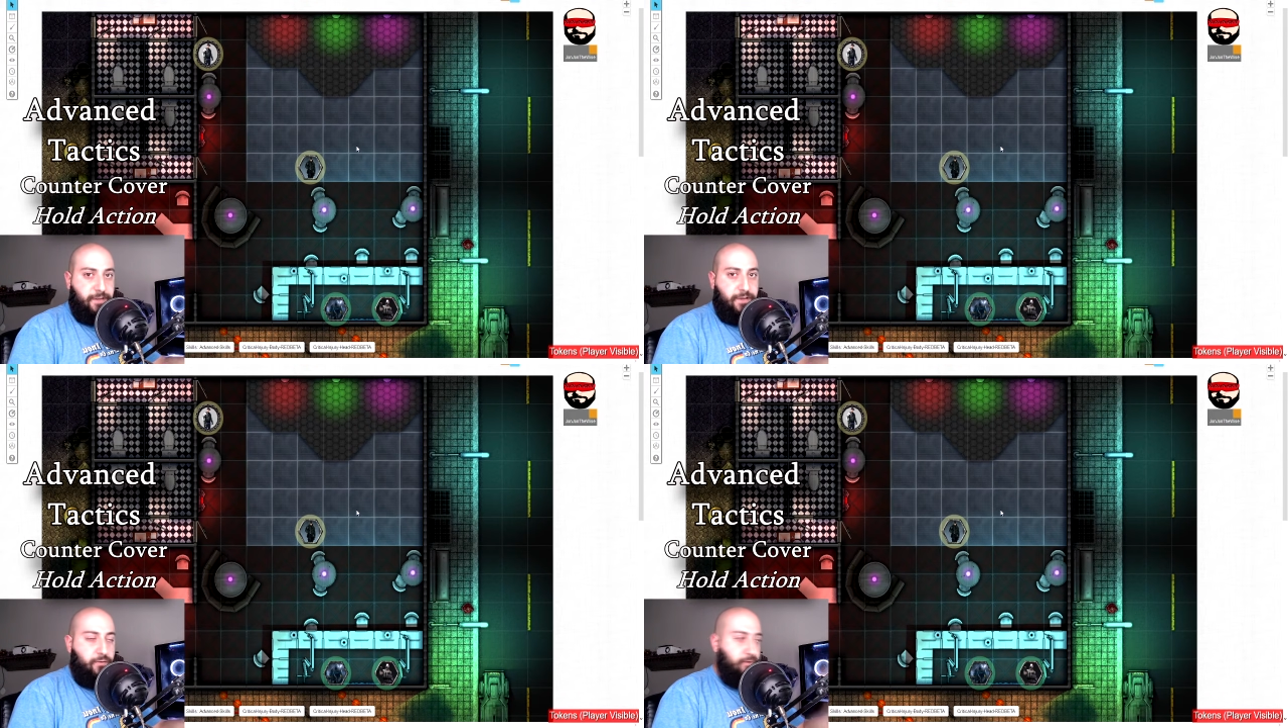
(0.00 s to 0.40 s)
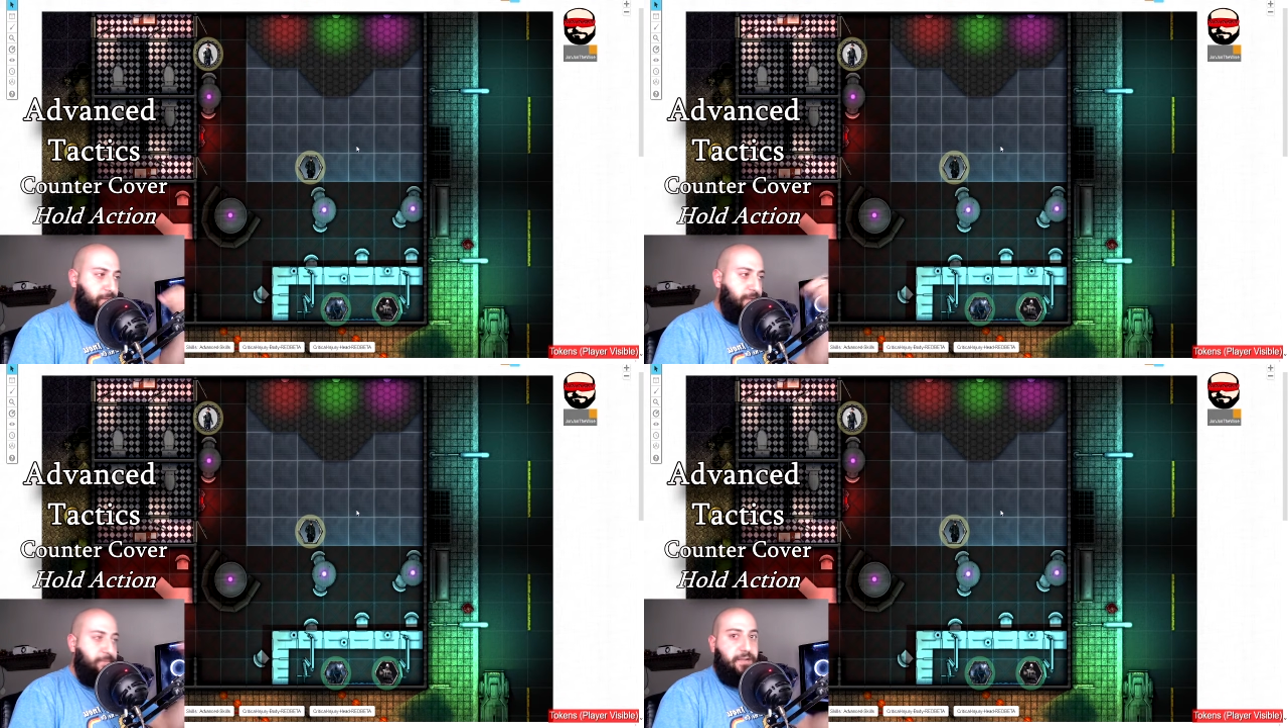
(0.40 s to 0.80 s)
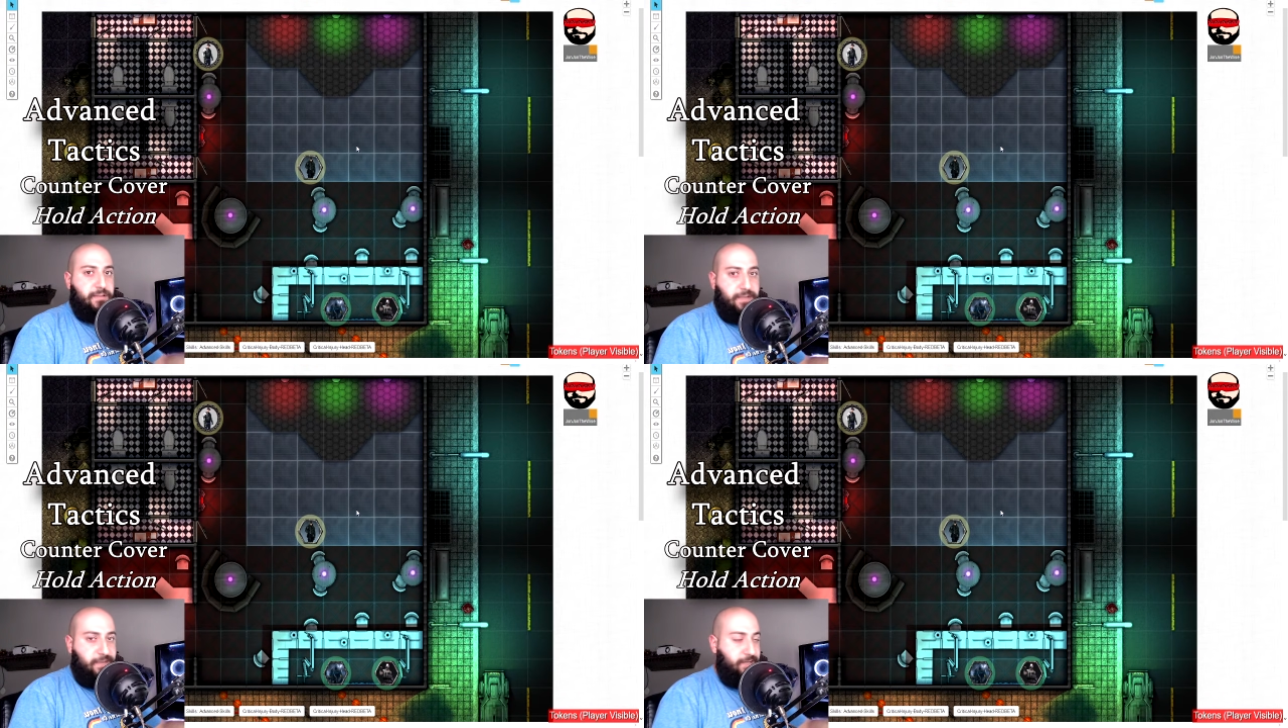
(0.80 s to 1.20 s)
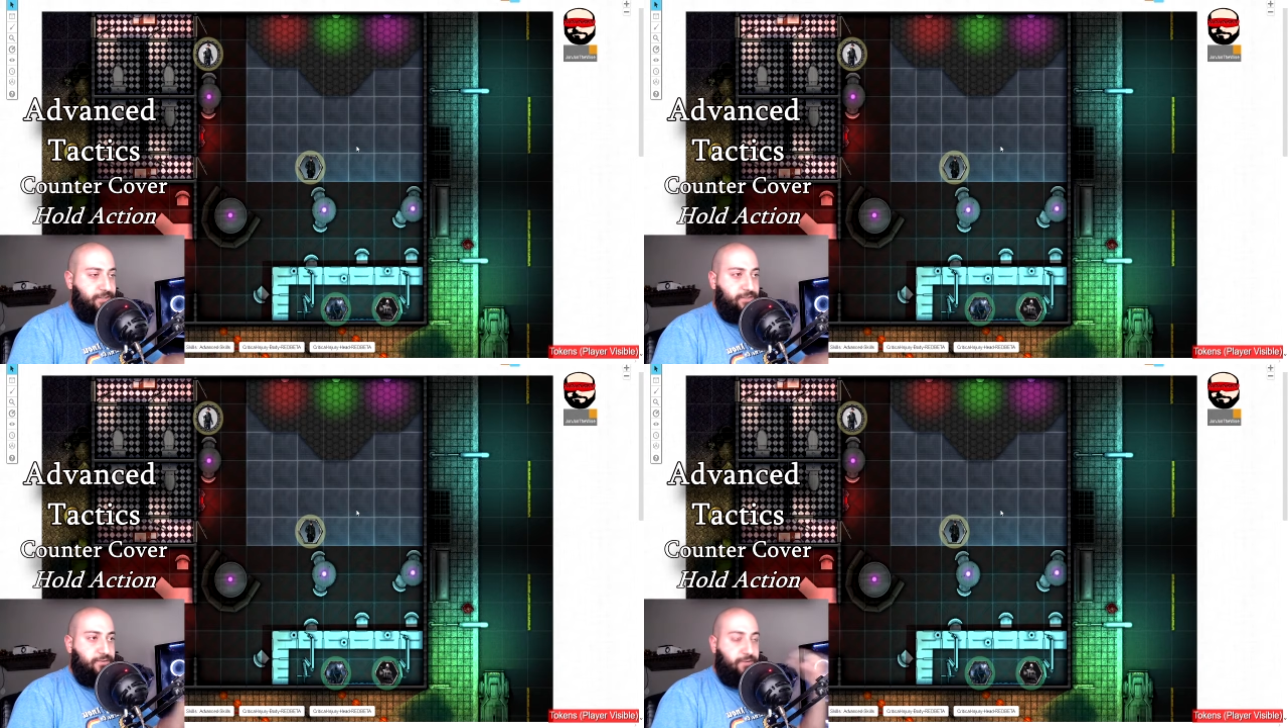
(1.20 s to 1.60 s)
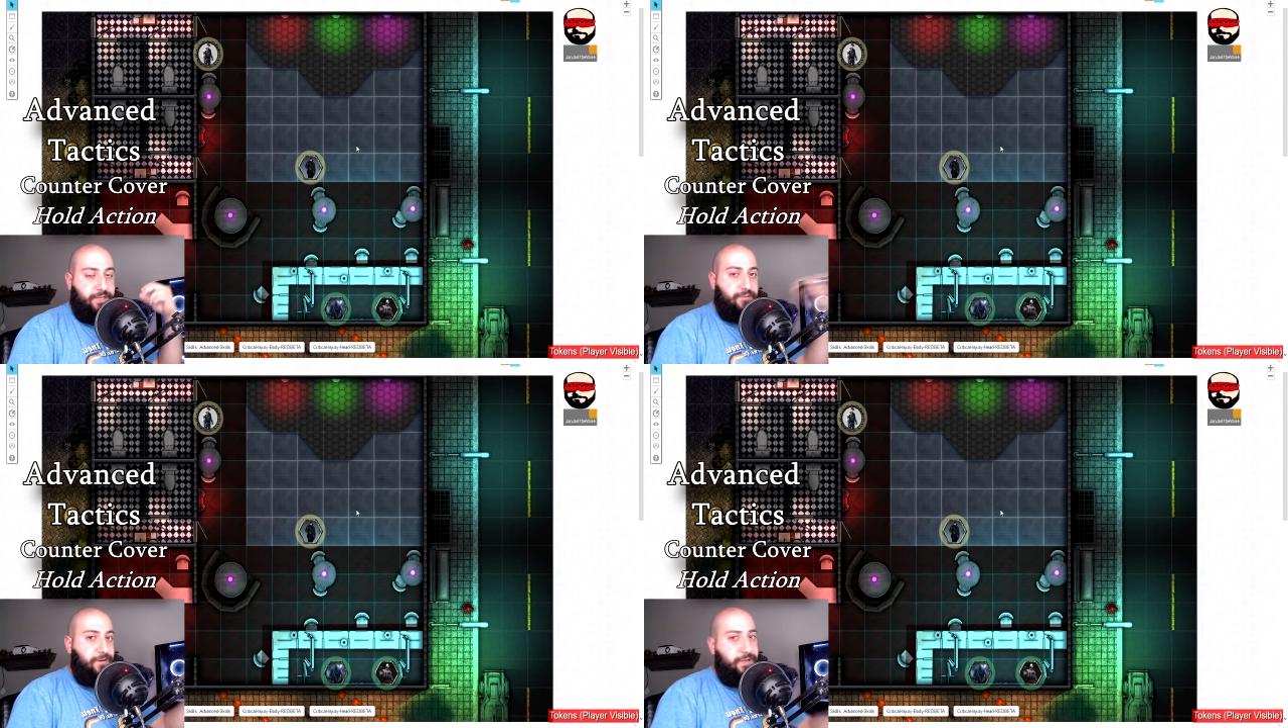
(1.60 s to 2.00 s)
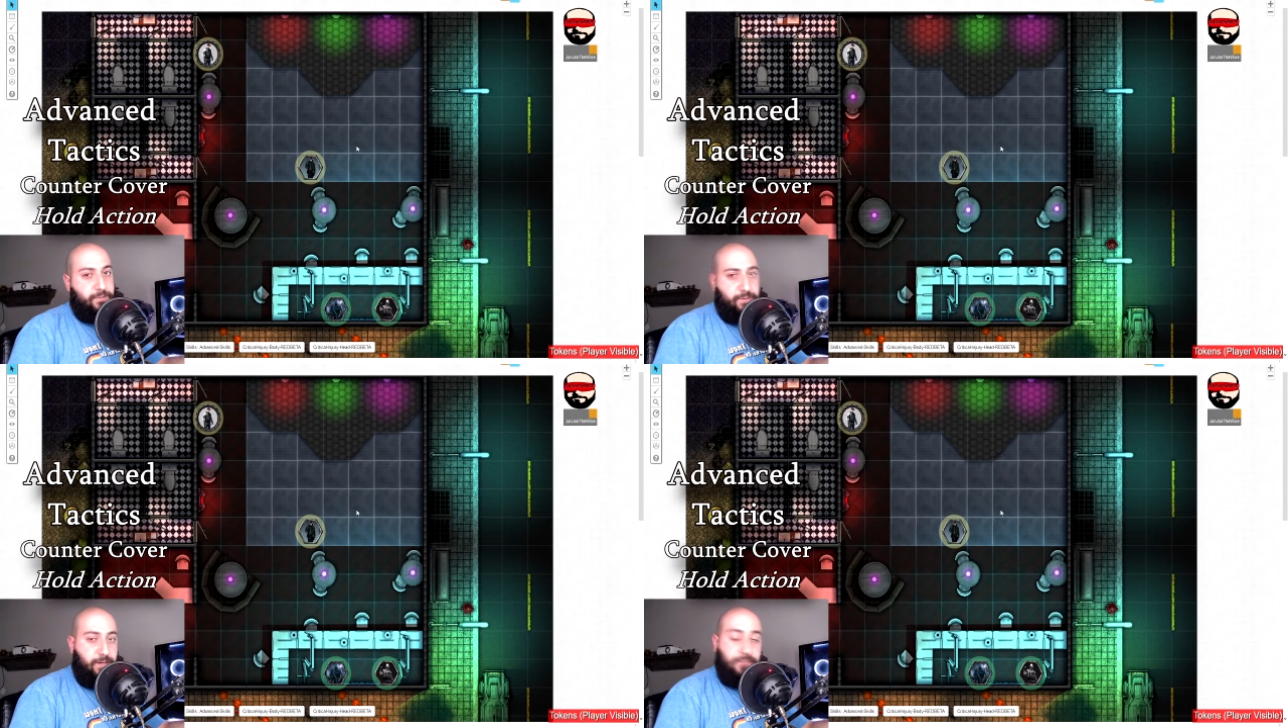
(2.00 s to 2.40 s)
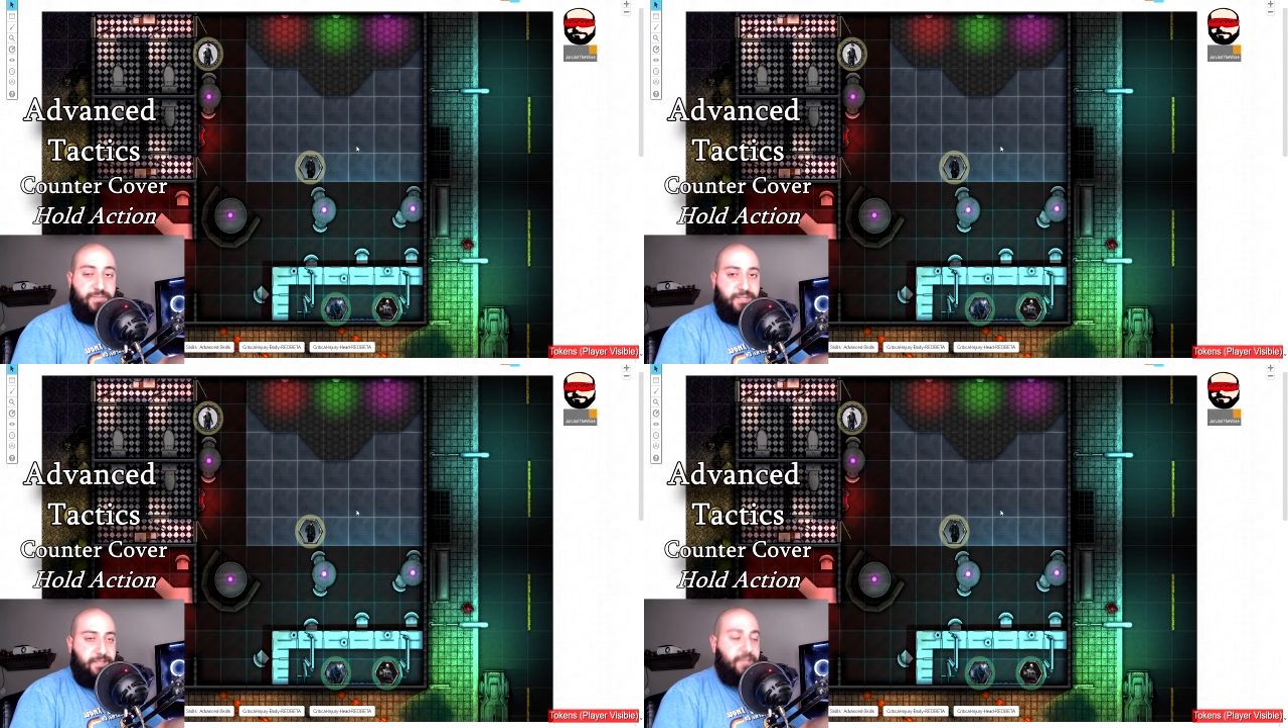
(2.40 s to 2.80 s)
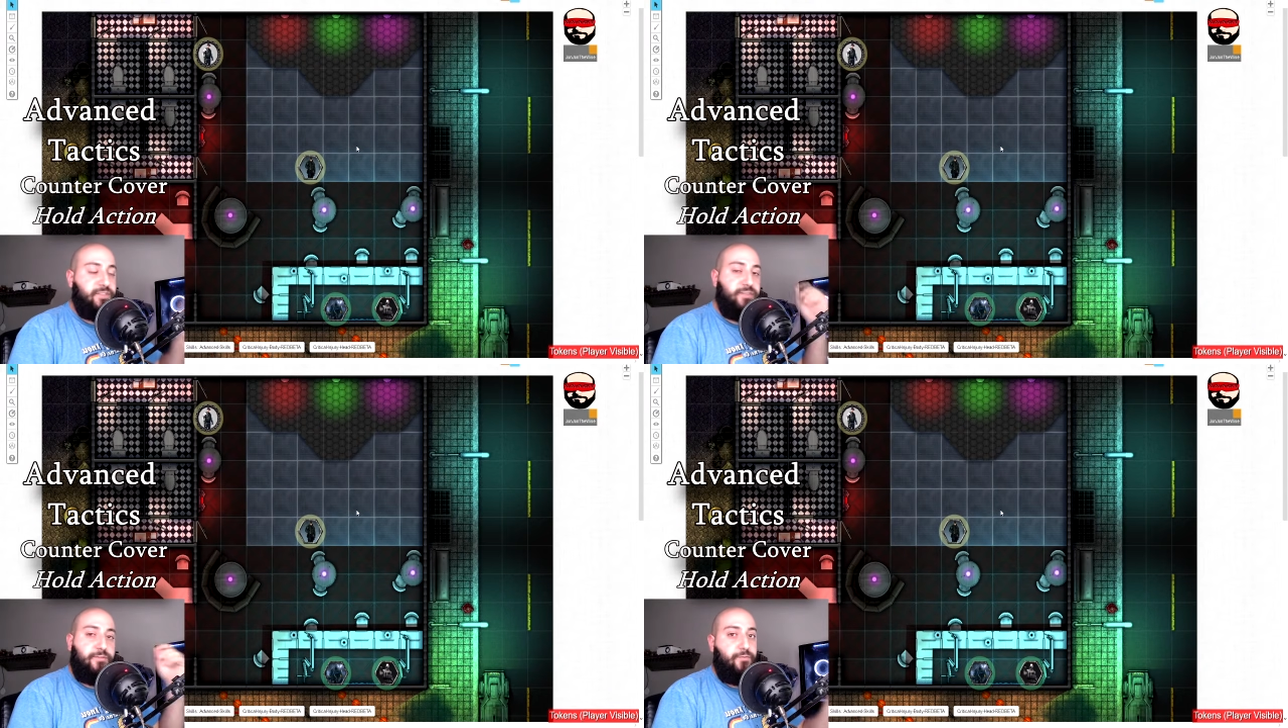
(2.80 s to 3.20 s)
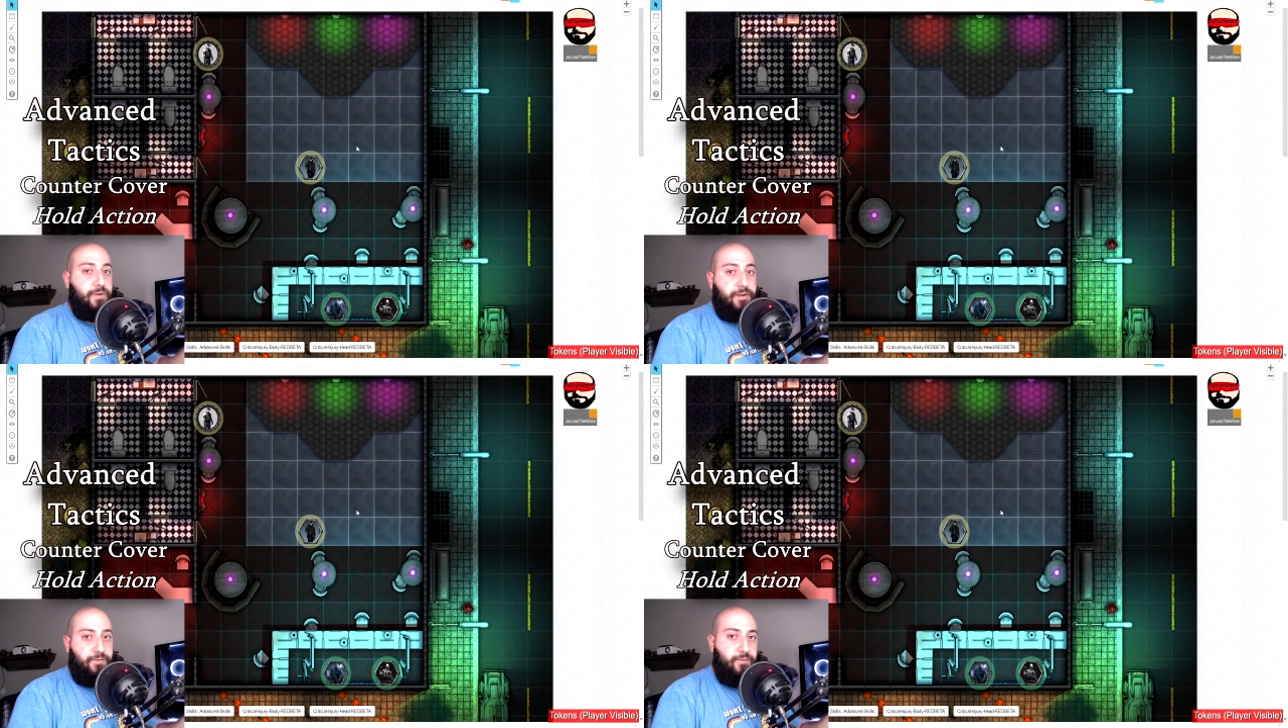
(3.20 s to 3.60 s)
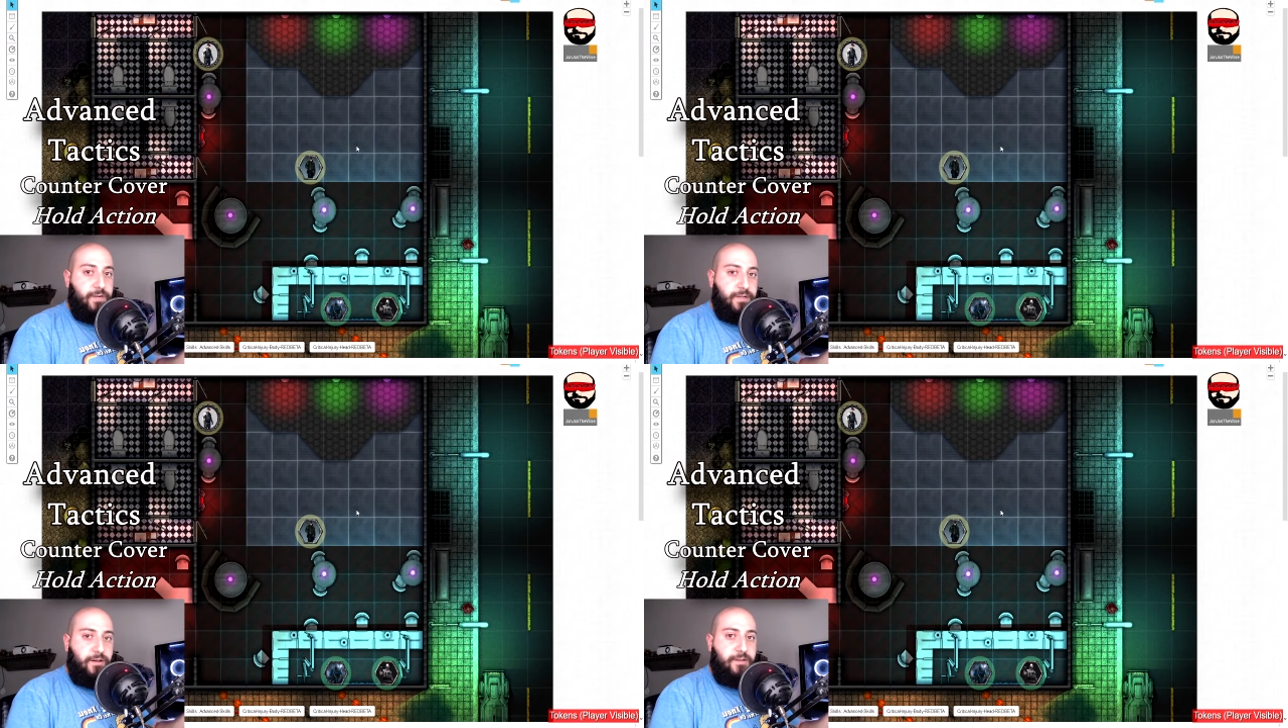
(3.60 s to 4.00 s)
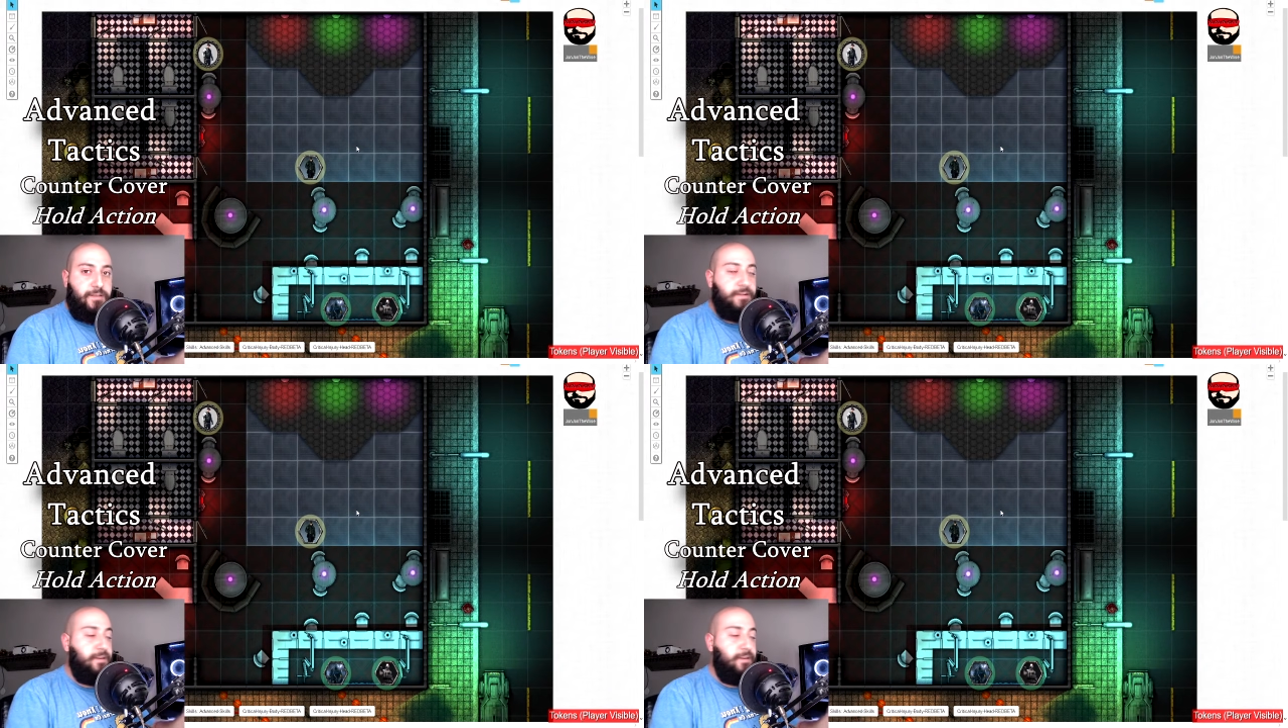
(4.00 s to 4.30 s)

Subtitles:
or my melee action or interact with object action or whatever you want to call it.